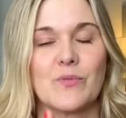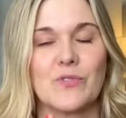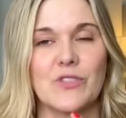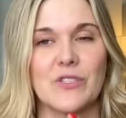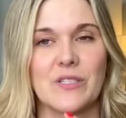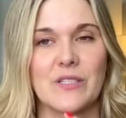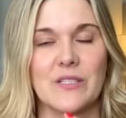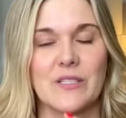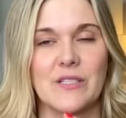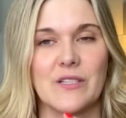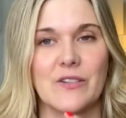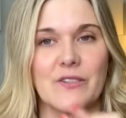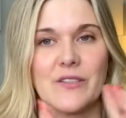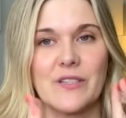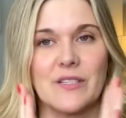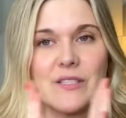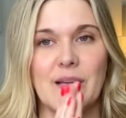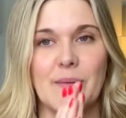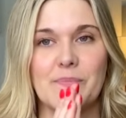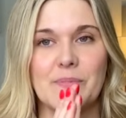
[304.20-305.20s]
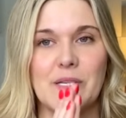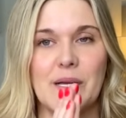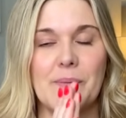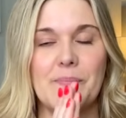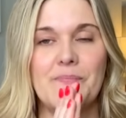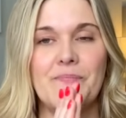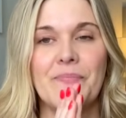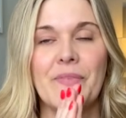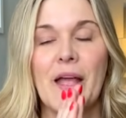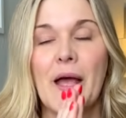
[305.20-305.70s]
which is considered the
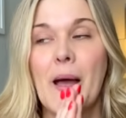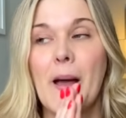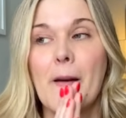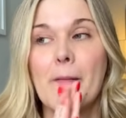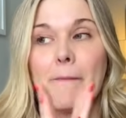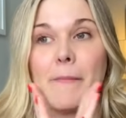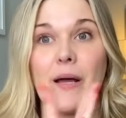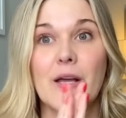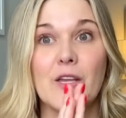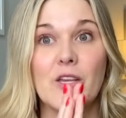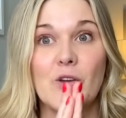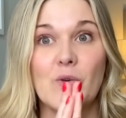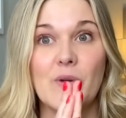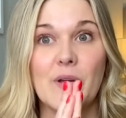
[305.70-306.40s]
septum. But you